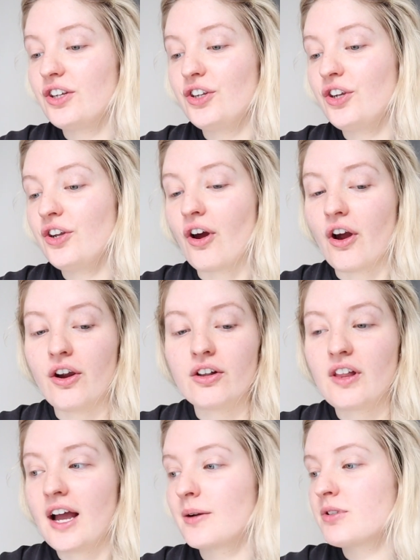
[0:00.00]
you know,
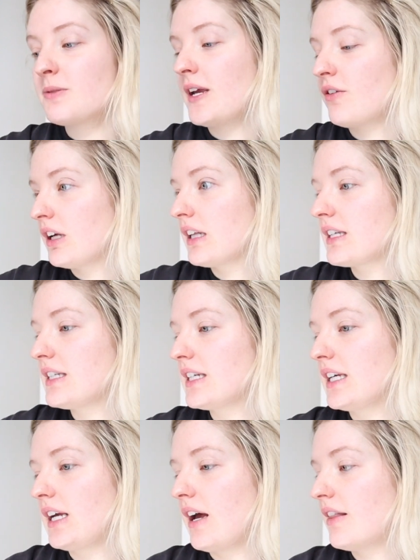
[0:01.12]
like, I'm just being realistic
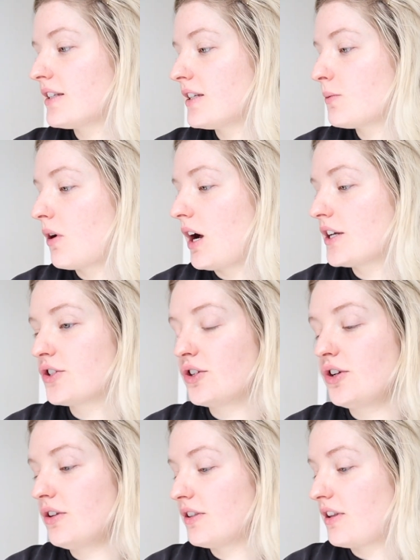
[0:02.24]
here. This is what I
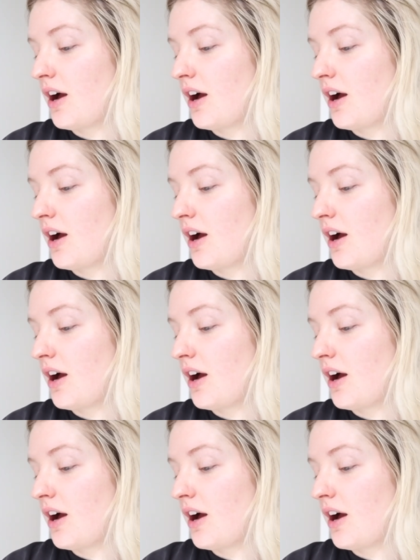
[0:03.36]
do.